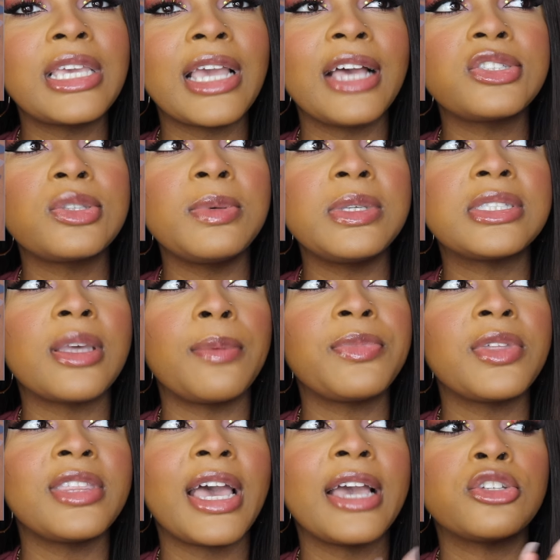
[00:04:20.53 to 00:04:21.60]
It has to be
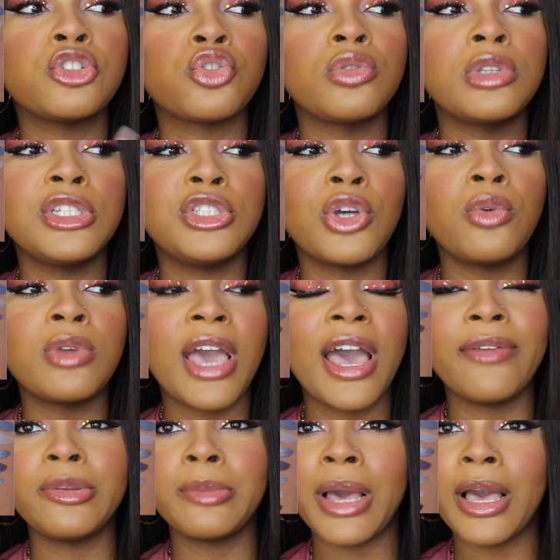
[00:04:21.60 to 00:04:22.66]
something that I truly don't
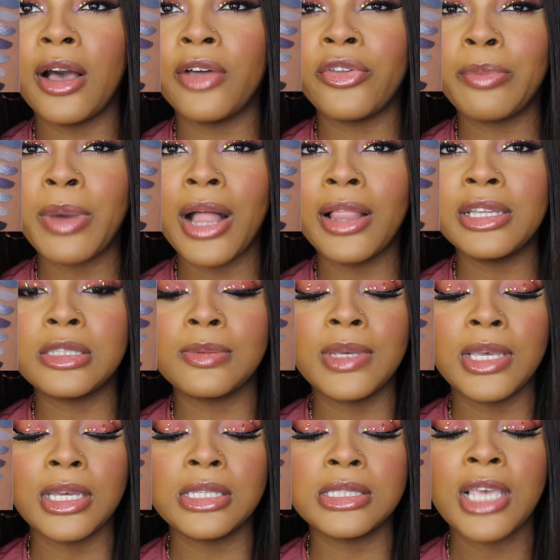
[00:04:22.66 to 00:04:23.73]
have in my other palettes,
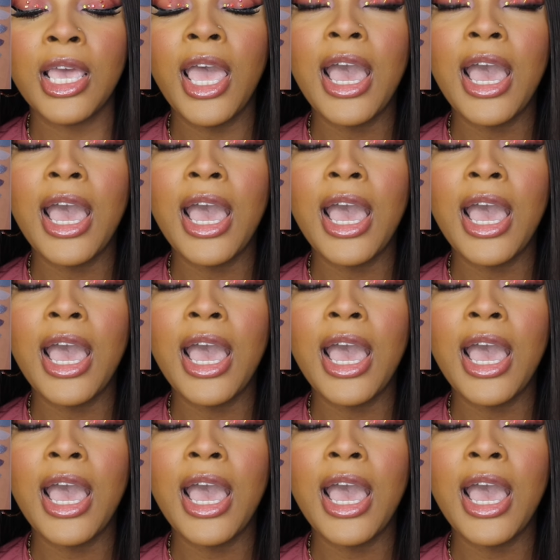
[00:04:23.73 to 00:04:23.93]
because